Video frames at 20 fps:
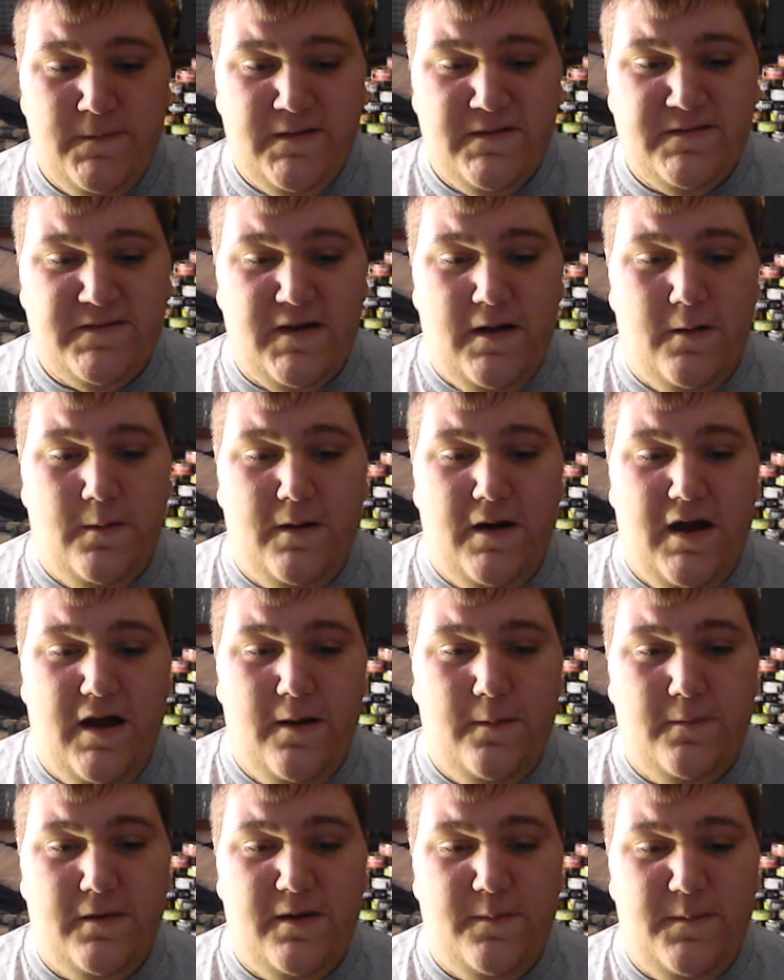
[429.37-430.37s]

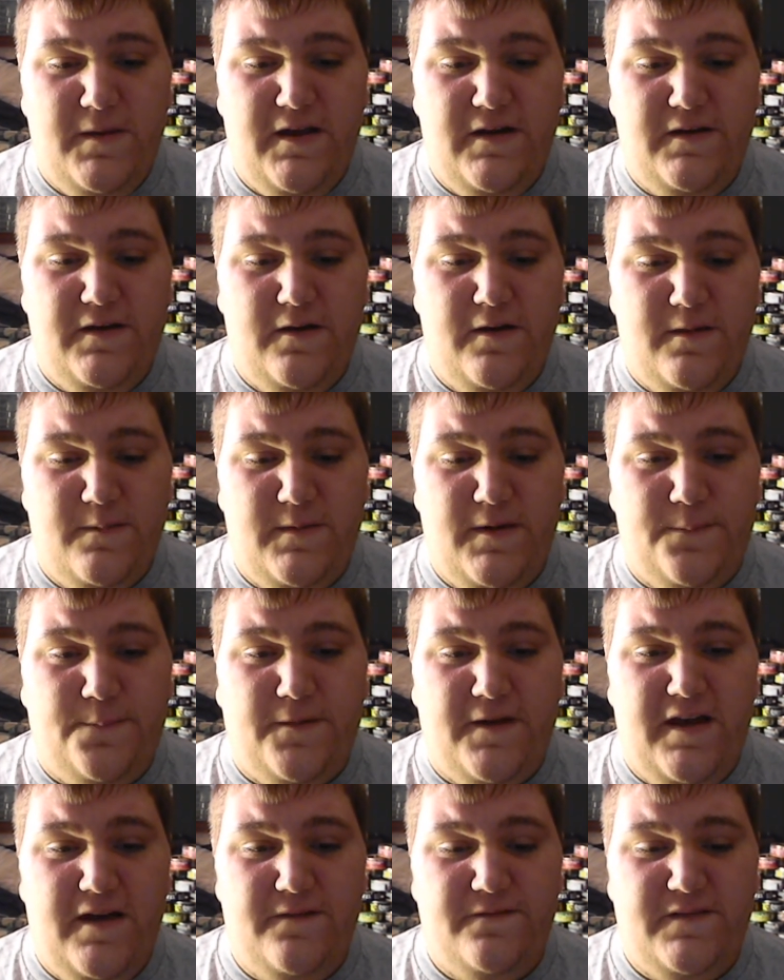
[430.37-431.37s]
So what I'm going to do, I'm going to
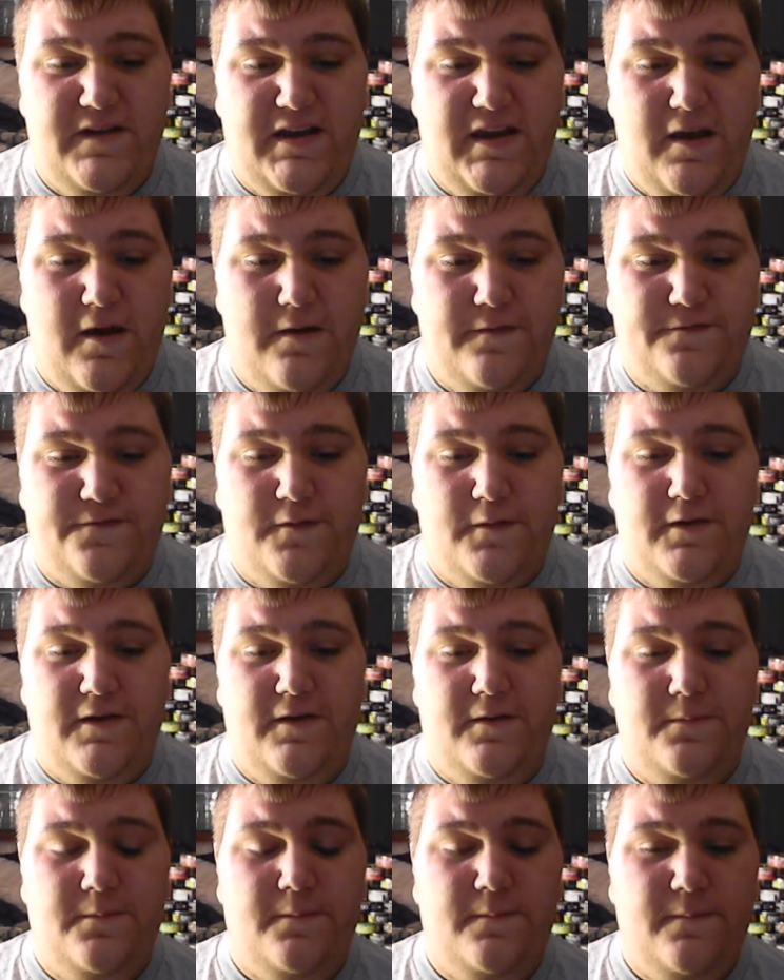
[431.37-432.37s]
play a video for
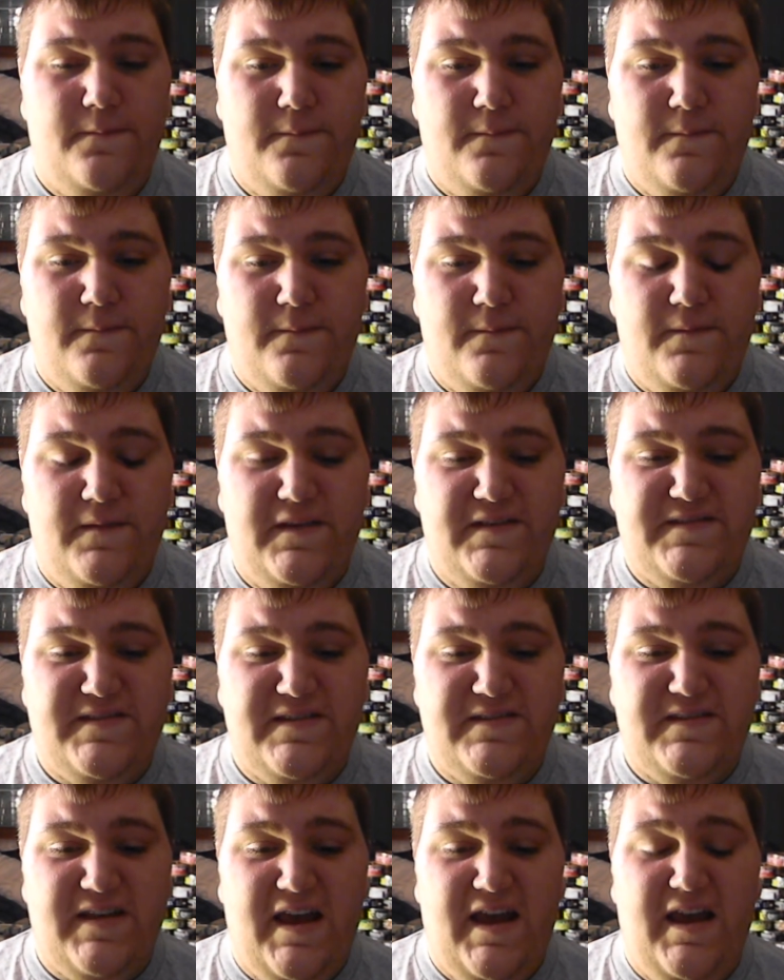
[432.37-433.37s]
you. This
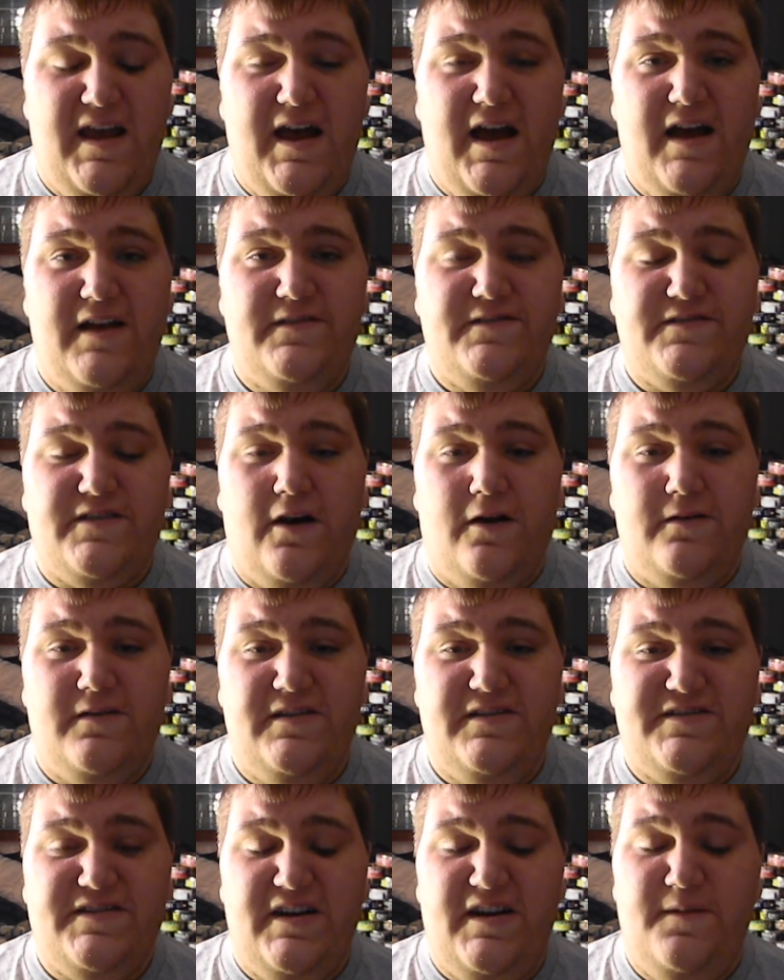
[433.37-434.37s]
is a Charlie
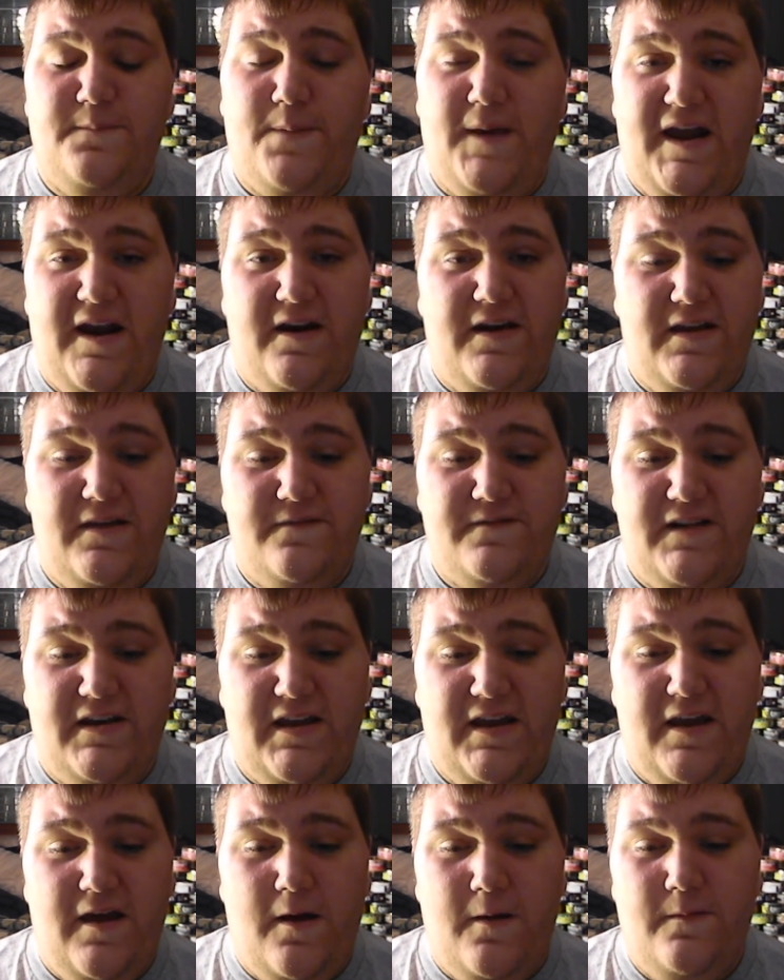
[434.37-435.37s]
Sheen parody
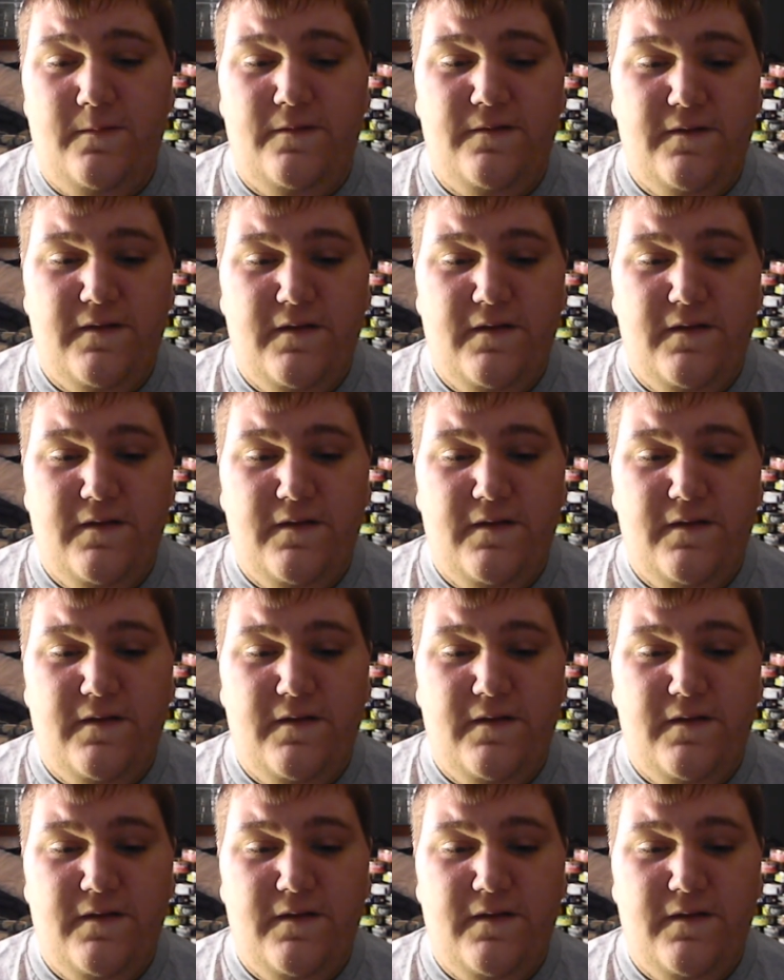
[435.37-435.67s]
video.